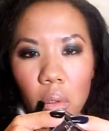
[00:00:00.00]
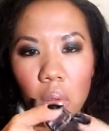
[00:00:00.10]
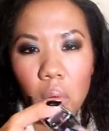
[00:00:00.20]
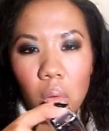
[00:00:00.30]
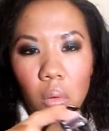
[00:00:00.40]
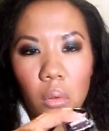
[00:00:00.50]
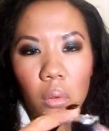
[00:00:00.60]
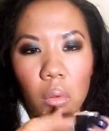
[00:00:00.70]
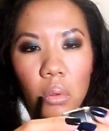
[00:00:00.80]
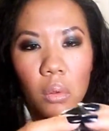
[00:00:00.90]

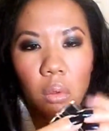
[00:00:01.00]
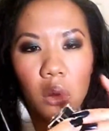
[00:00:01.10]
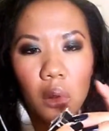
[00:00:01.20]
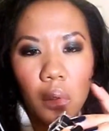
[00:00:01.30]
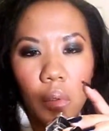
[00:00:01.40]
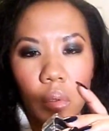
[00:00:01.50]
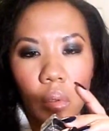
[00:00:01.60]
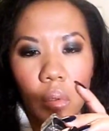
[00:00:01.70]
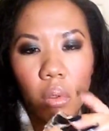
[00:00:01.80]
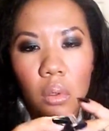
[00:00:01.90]

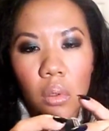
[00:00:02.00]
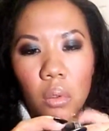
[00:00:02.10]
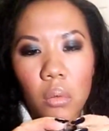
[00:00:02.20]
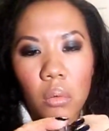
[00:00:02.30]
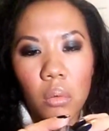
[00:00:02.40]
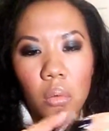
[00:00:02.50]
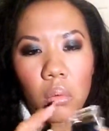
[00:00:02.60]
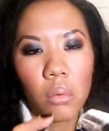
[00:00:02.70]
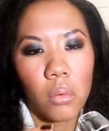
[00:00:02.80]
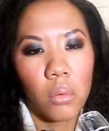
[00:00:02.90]

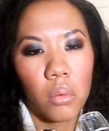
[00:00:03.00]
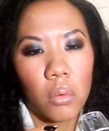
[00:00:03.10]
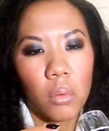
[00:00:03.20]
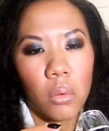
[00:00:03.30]
(no one is talking)